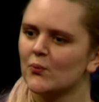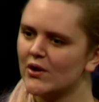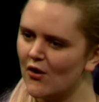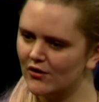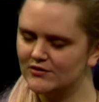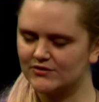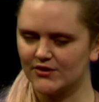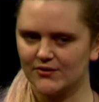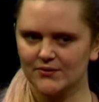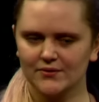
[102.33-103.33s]
We
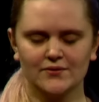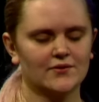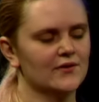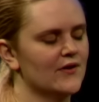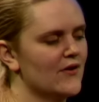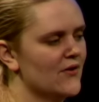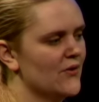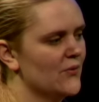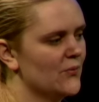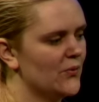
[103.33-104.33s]
also
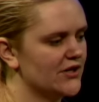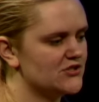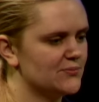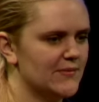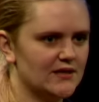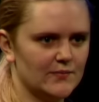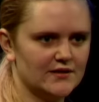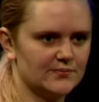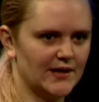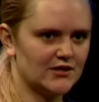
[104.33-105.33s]
wanted to
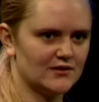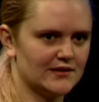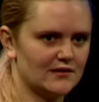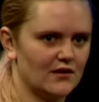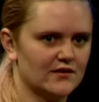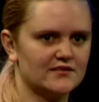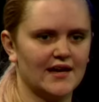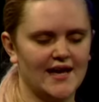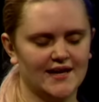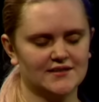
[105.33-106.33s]
minimize microlitter loss
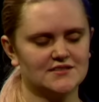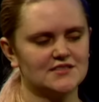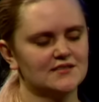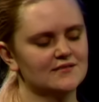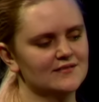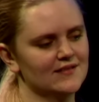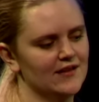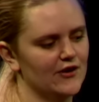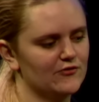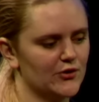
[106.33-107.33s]
and
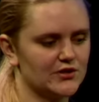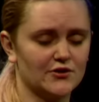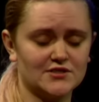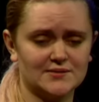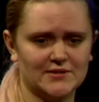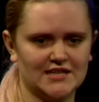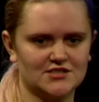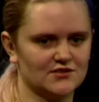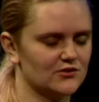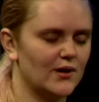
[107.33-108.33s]
avoid
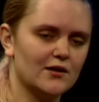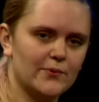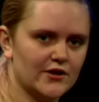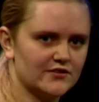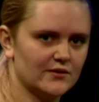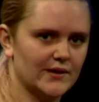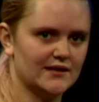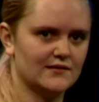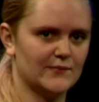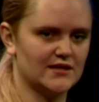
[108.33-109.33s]
contamination, so all parts are made
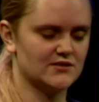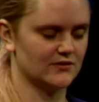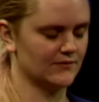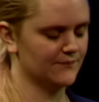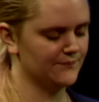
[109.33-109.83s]
in metal.